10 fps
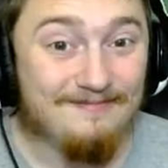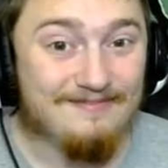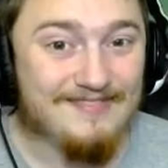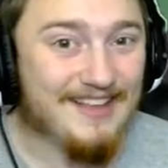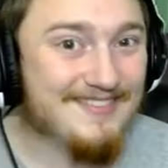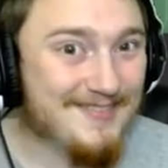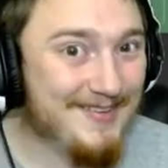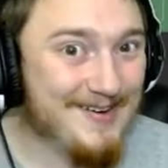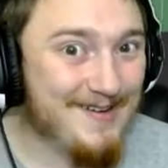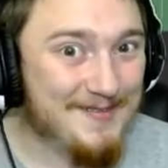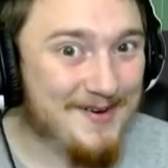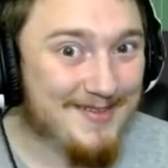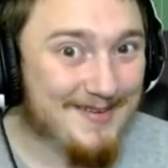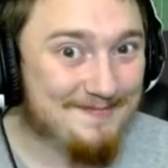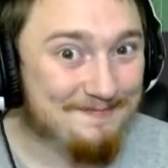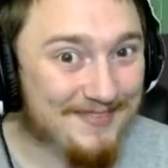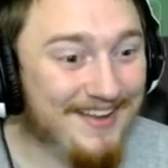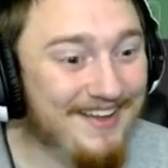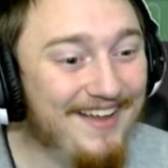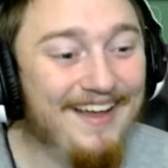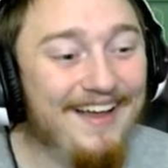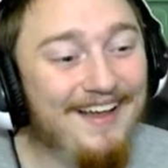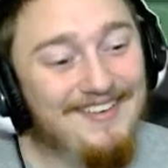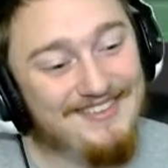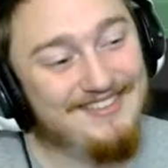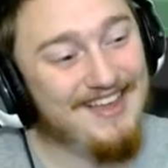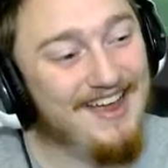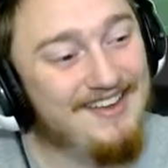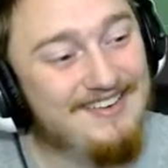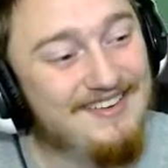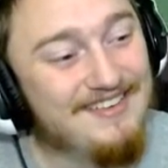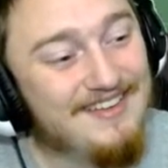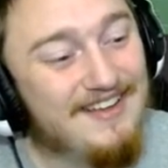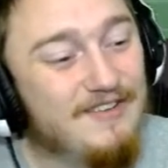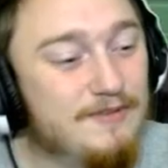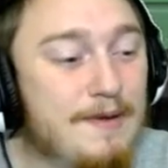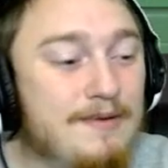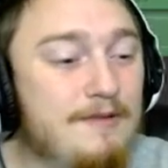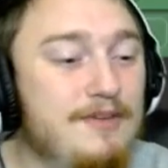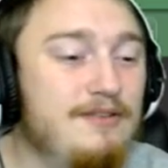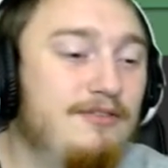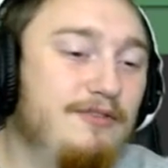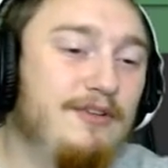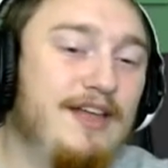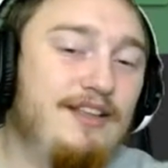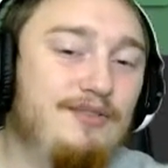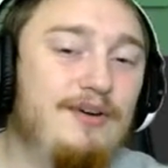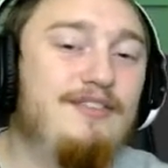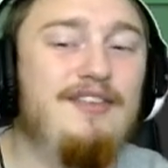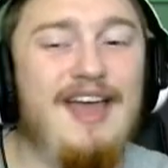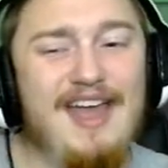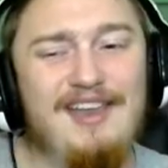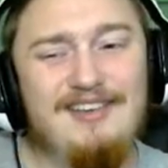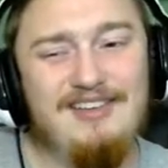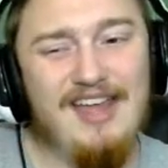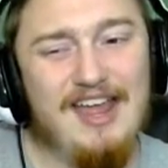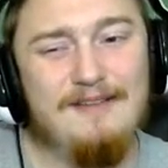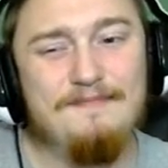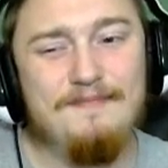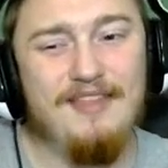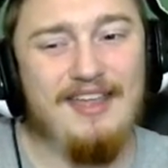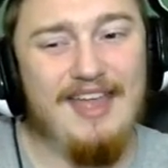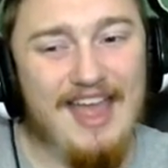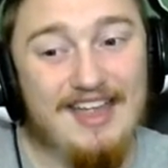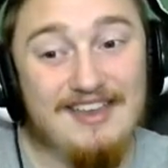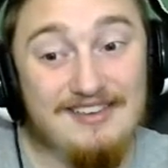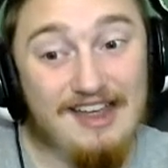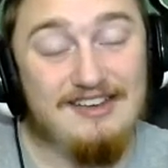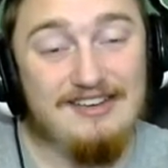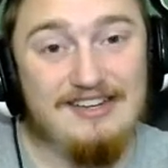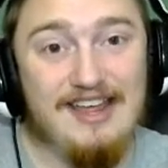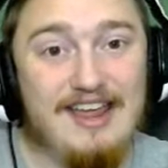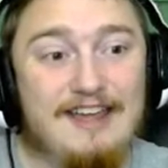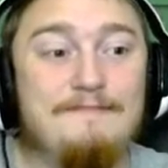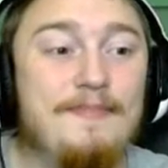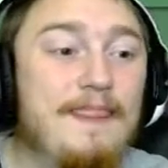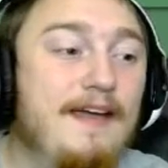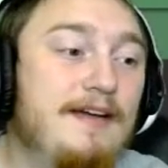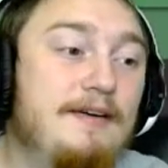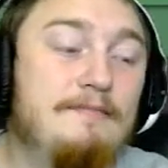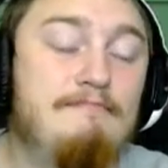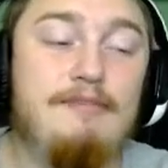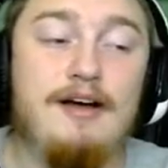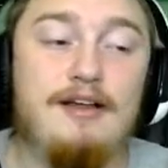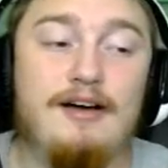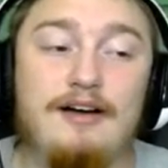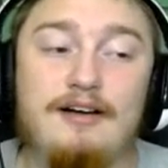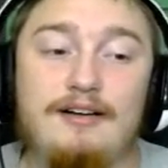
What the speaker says: that's really not worth it. Just saying. So maybe it would be useful like towards the end game, like end game. But